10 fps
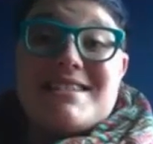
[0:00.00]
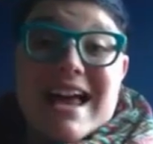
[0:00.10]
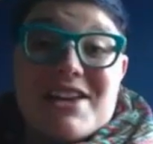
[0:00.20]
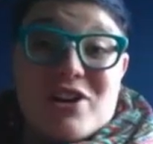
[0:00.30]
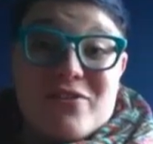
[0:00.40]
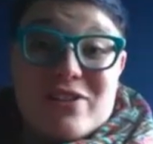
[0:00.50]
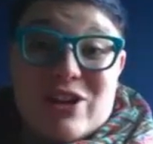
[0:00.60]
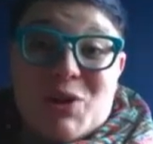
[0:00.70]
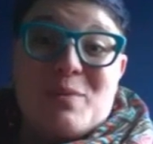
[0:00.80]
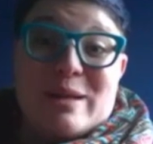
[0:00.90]
disaster of a
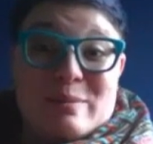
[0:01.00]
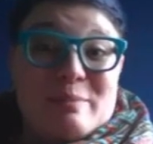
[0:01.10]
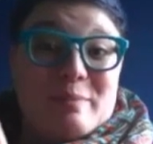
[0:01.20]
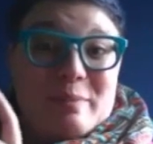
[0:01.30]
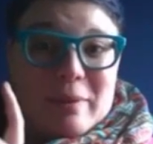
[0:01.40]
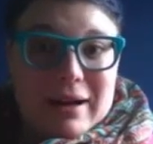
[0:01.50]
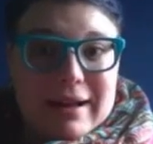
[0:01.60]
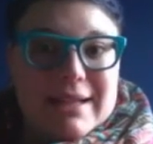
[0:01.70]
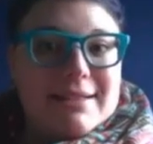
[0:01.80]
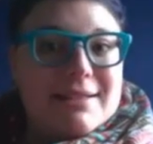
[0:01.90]
human,
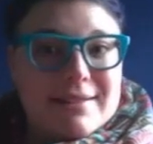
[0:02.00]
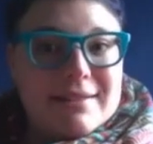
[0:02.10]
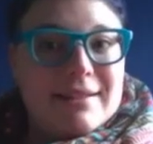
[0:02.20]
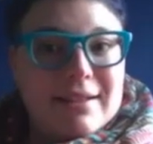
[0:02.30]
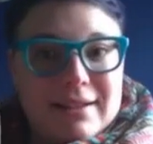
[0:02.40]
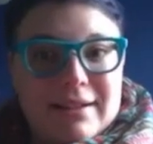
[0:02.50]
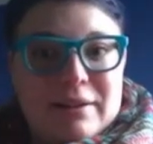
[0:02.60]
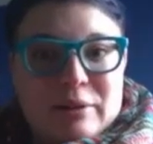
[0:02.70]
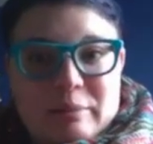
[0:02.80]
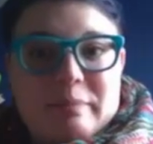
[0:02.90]
but
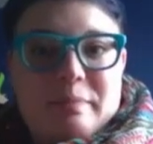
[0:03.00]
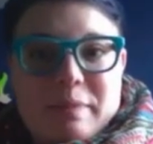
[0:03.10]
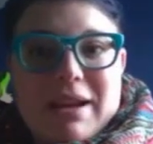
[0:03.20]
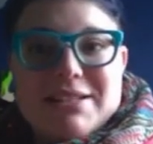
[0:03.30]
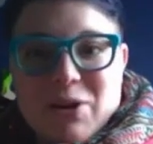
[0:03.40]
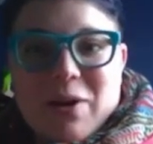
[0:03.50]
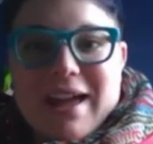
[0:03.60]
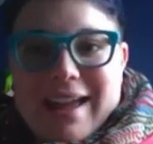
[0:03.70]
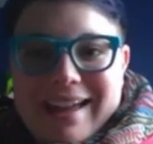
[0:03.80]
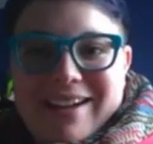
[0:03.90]
it's
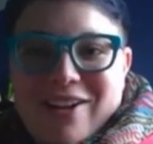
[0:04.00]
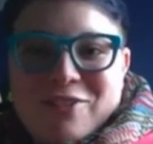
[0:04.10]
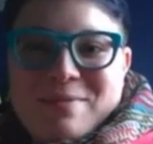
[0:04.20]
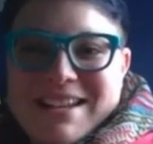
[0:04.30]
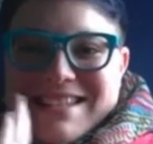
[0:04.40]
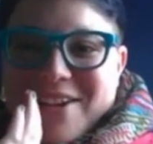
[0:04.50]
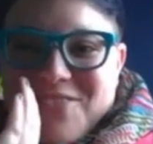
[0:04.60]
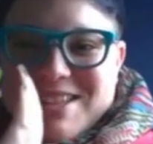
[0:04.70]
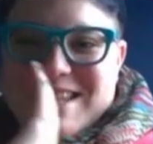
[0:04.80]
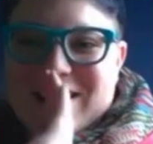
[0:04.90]
okay. All my stuff
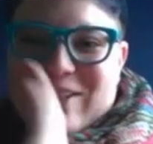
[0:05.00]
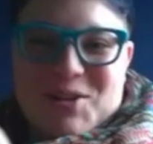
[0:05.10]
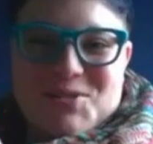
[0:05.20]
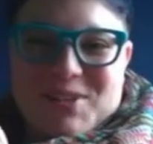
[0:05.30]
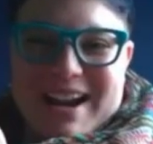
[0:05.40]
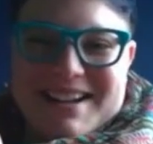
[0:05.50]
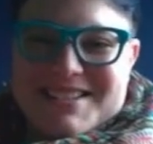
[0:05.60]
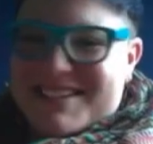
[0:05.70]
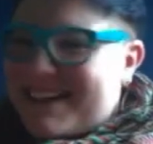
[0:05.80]
is at close range.